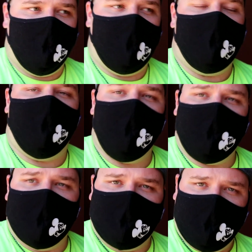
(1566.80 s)
when we first
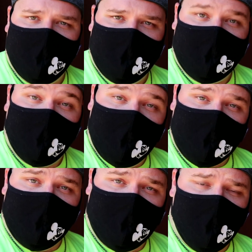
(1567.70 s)
sat down to get some ice
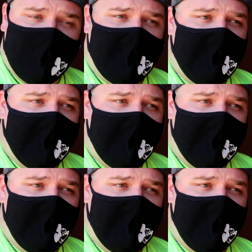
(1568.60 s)
cream.